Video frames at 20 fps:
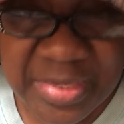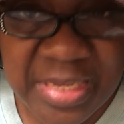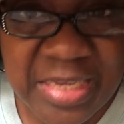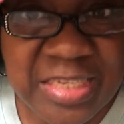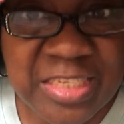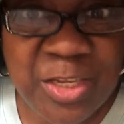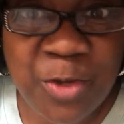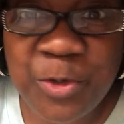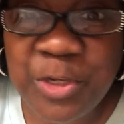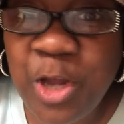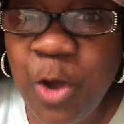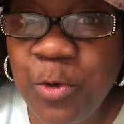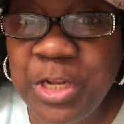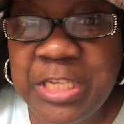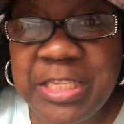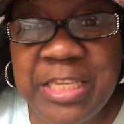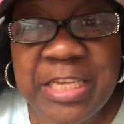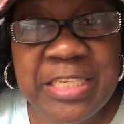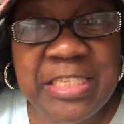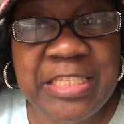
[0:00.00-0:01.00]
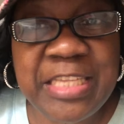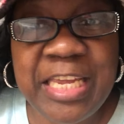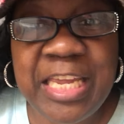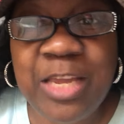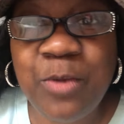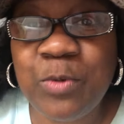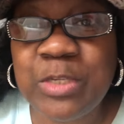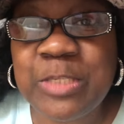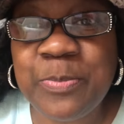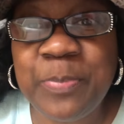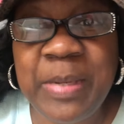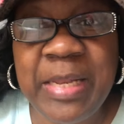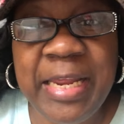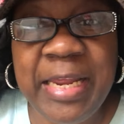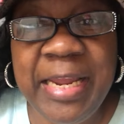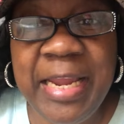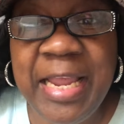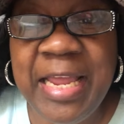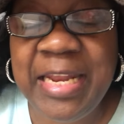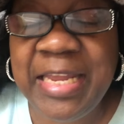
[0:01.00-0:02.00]
So know that this thing was
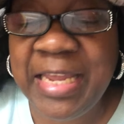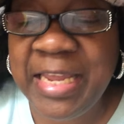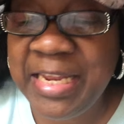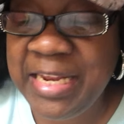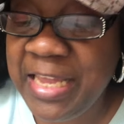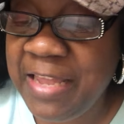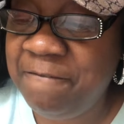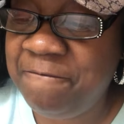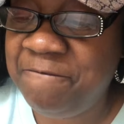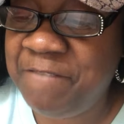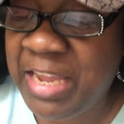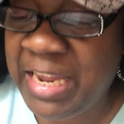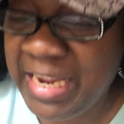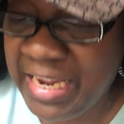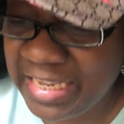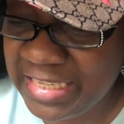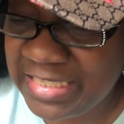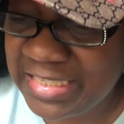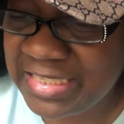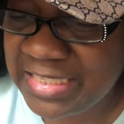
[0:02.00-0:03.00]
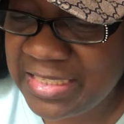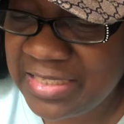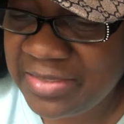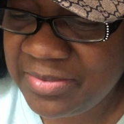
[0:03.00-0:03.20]
planned in advance.